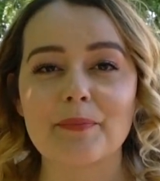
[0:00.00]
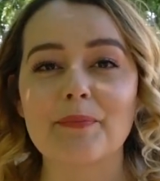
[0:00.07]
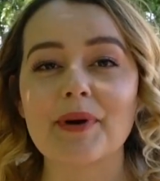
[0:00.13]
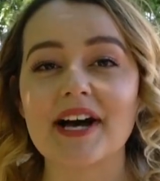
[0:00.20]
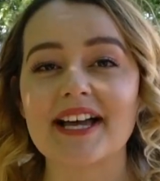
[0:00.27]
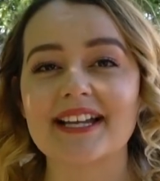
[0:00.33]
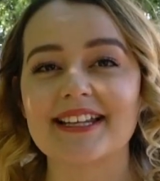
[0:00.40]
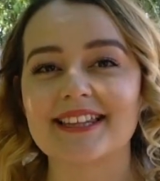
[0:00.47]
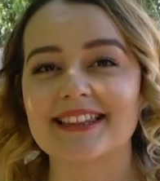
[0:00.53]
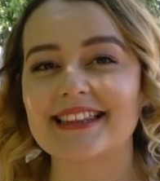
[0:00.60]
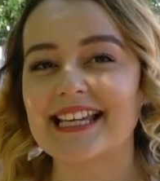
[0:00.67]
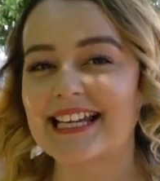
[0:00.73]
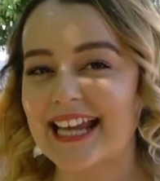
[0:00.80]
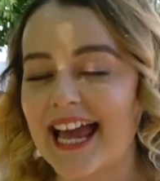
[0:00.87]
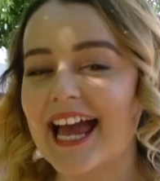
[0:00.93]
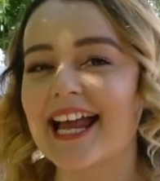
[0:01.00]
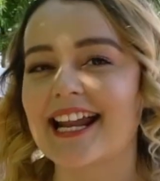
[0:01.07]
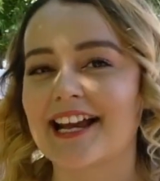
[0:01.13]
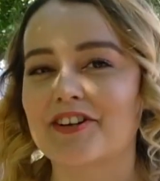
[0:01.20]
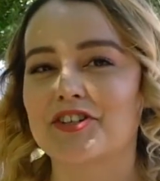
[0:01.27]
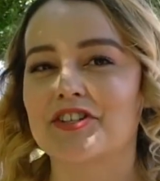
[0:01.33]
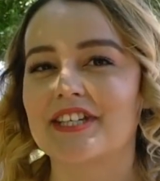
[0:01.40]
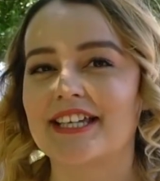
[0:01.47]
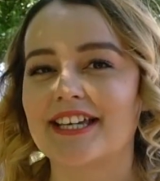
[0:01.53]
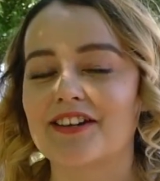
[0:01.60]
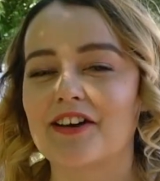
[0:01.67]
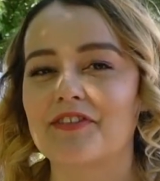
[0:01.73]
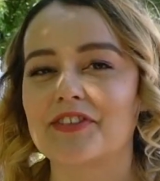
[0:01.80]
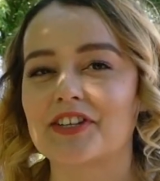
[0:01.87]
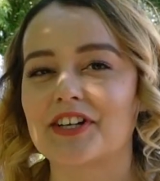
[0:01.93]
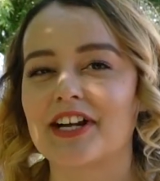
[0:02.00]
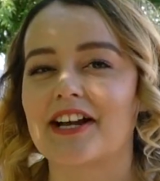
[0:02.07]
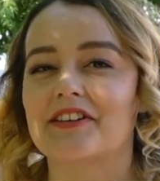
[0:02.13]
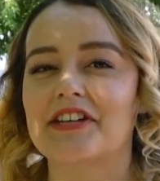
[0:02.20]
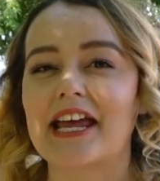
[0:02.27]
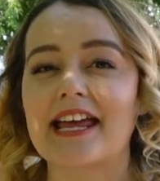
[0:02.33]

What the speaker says: but they can actually get off the ground,